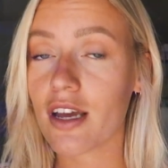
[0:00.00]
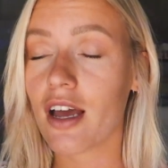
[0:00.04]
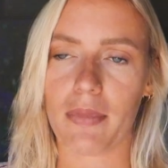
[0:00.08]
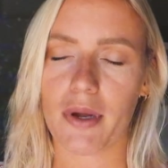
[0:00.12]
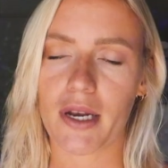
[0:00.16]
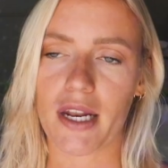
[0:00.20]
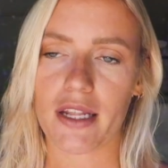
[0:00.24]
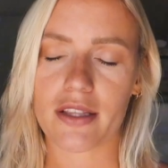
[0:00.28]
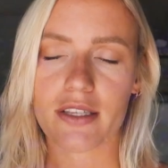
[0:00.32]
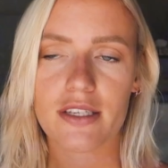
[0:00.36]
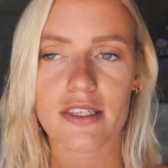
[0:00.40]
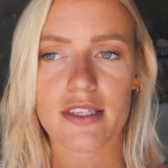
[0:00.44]

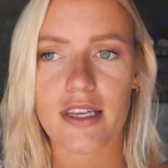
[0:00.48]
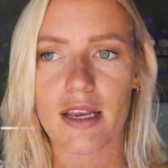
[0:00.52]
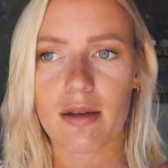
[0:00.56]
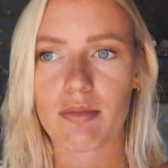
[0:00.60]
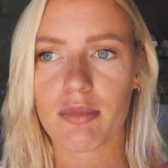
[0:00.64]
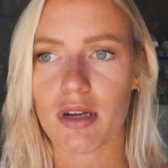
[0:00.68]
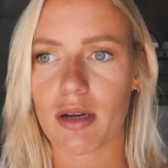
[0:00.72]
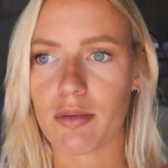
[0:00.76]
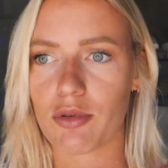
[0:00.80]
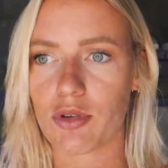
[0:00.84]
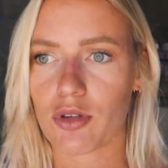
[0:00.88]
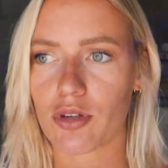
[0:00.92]
But at the same
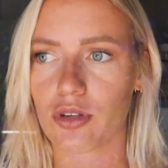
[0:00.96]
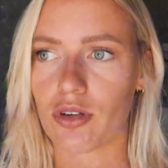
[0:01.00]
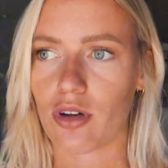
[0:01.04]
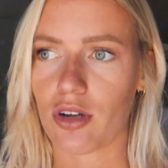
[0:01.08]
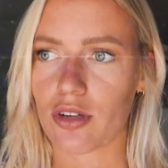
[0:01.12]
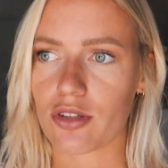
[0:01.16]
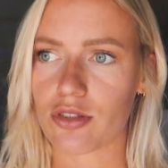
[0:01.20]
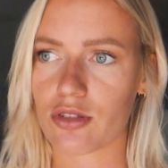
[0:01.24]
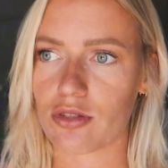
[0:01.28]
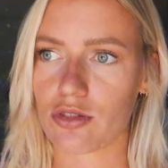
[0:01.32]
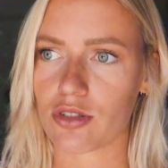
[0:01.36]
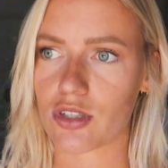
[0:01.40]
time, you could
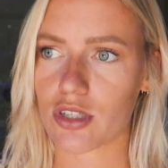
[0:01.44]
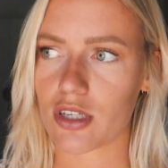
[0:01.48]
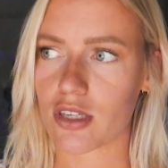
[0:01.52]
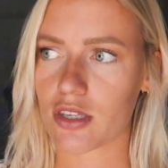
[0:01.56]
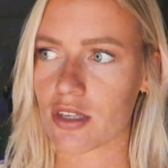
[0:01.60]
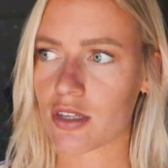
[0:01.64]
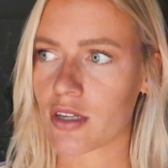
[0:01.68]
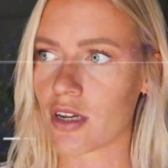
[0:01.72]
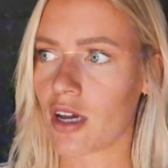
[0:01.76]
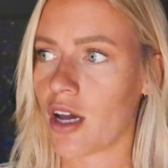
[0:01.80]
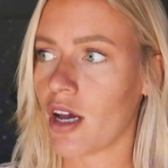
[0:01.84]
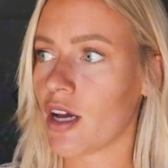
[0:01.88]
also
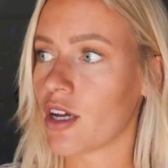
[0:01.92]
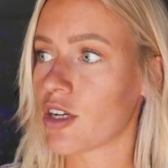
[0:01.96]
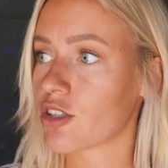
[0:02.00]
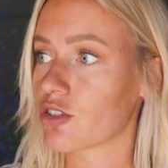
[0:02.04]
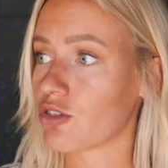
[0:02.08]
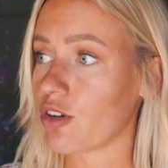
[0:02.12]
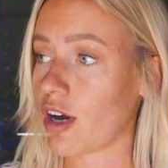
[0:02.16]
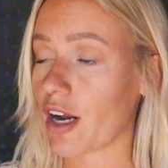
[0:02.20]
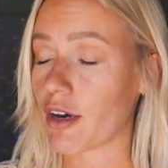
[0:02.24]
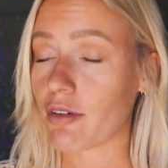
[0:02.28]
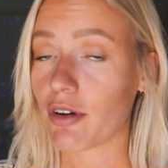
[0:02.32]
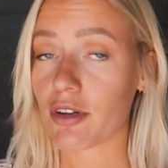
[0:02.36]
just
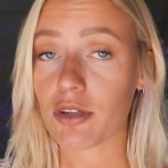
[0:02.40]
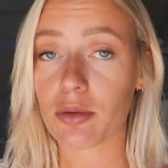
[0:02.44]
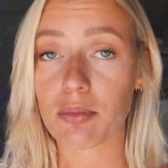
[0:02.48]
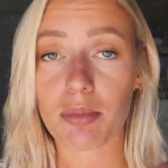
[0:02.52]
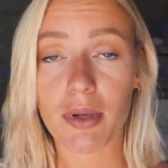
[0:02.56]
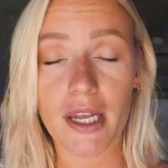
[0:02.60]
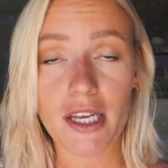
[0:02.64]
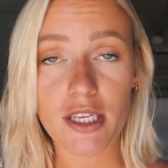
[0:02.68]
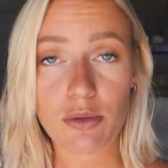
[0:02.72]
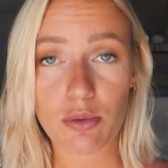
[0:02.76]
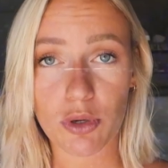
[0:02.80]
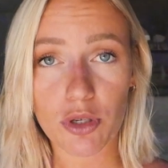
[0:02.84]
try and rent a
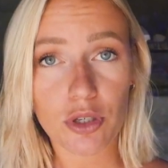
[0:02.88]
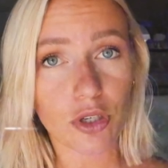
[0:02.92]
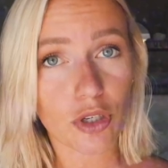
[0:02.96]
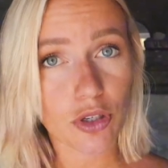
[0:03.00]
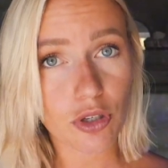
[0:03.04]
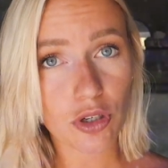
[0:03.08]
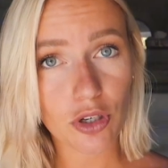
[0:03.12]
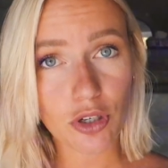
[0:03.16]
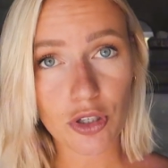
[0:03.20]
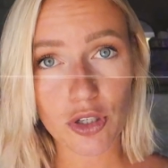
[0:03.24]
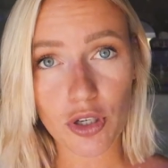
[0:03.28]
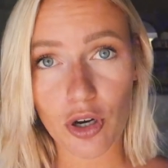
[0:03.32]
place where you can
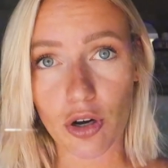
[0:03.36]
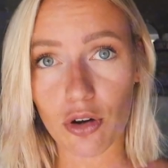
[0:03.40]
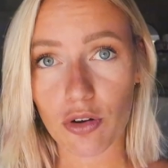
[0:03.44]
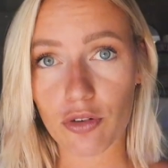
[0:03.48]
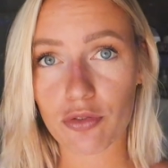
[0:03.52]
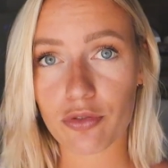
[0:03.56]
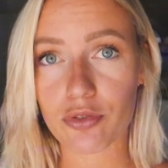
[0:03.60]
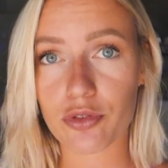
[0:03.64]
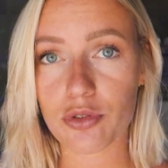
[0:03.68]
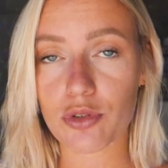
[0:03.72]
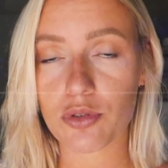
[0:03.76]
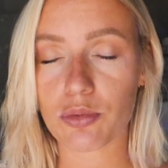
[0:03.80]
cook your
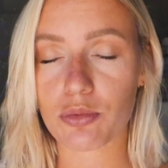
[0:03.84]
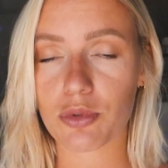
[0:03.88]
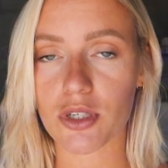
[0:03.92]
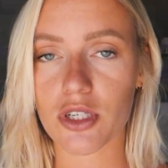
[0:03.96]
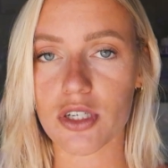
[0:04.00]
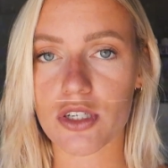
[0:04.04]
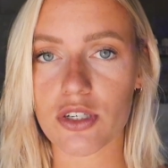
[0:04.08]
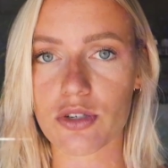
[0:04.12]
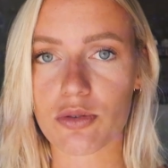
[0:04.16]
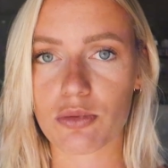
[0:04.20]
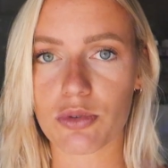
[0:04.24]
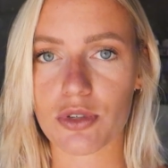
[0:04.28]
own food,
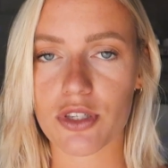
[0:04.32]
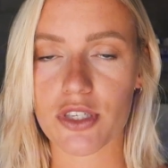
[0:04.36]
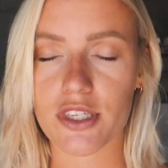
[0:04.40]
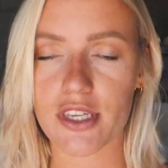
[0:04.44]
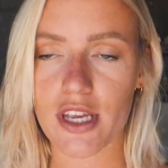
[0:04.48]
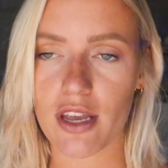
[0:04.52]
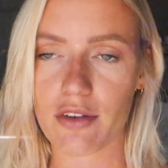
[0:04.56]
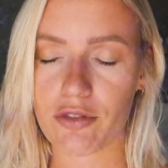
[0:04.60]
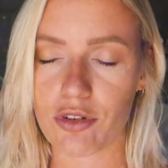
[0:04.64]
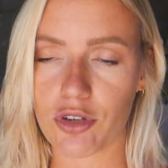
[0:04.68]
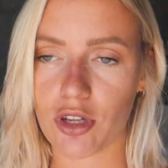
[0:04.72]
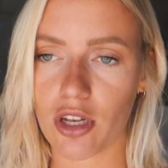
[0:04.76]
which would
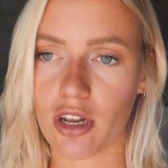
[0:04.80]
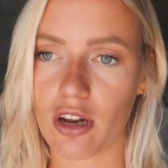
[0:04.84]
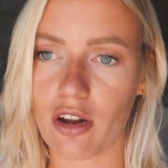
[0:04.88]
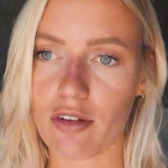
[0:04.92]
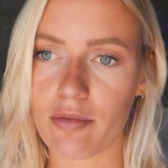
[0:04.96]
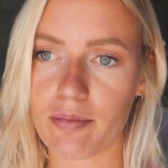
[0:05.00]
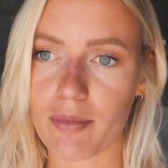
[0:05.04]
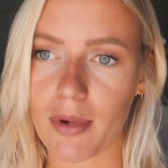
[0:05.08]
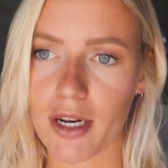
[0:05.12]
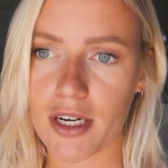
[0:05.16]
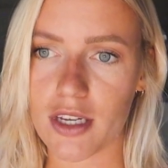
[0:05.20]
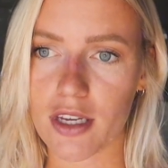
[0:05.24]
save you a lot
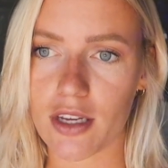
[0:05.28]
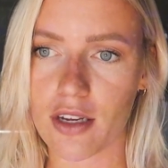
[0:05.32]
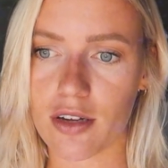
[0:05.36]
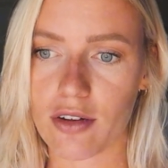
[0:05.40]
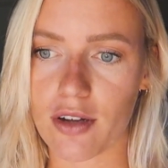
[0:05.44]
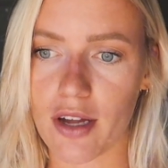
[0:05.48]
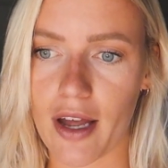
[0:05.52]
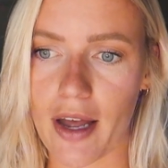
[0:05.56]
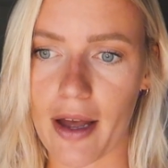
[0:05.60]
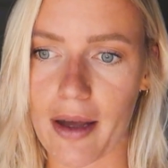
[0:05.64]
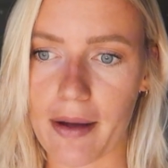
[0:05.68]
of money,